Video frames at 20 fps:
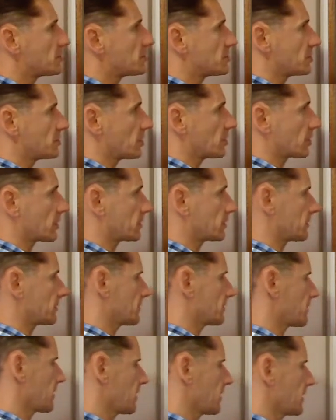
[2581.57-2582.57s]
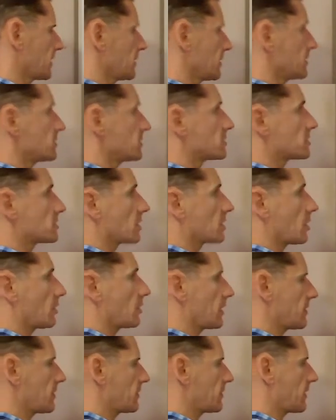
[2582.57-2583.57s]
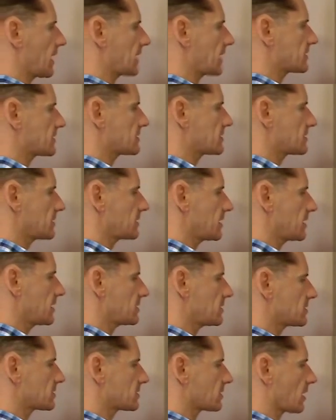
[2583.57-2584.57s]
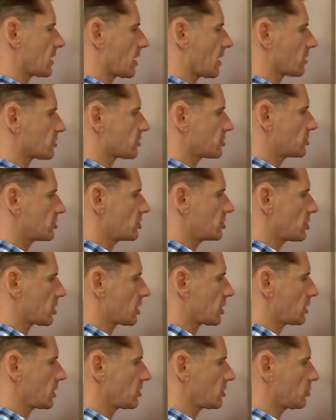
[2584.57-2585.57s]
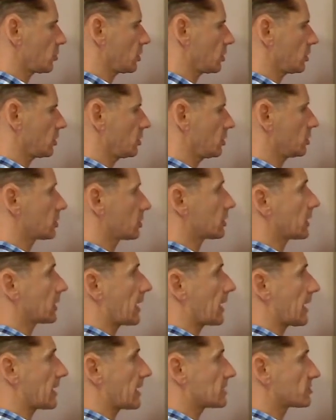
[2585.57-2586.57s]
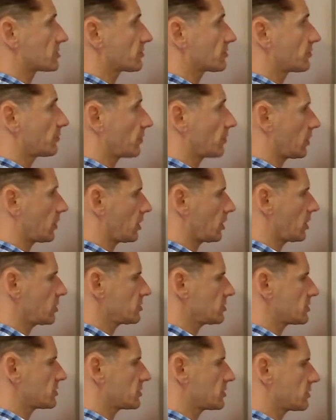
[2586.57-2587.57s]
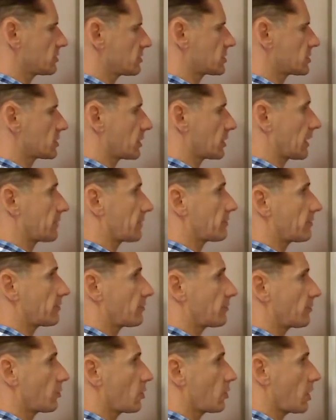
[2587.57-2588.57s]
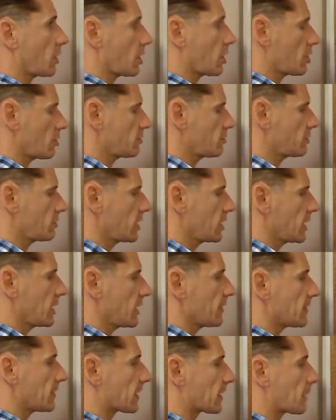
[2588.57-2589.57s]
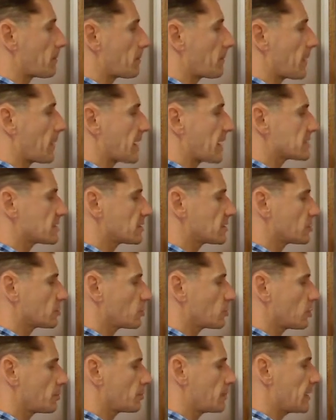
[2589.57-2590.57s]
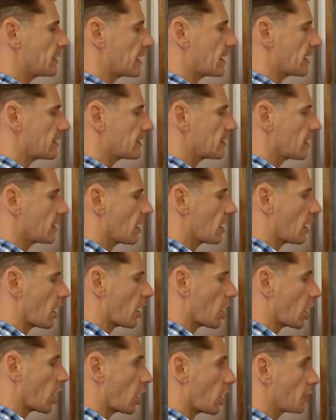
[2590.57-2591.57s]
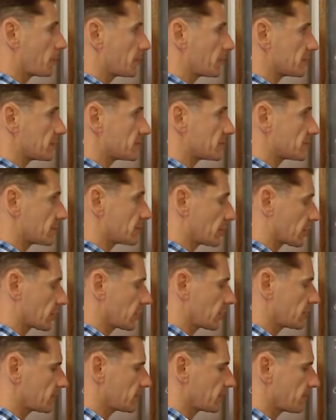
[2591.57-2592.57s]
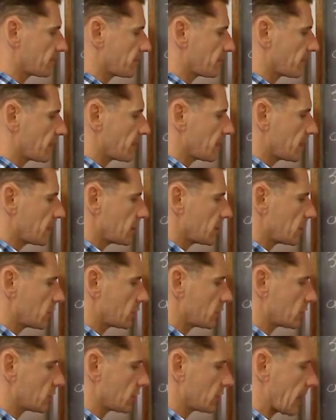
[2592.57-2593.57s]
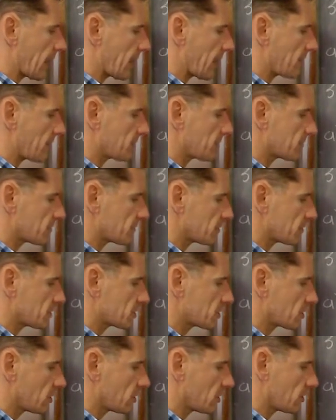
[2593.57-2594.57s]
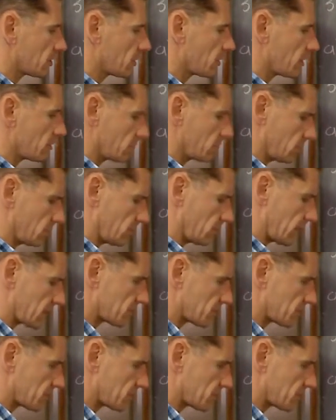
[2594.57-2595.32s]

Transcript: circuit. So in that sense, our circuit will look as follows. We still have the 4 ohm. The capacitor will be an open circuit. You'll have still the, that's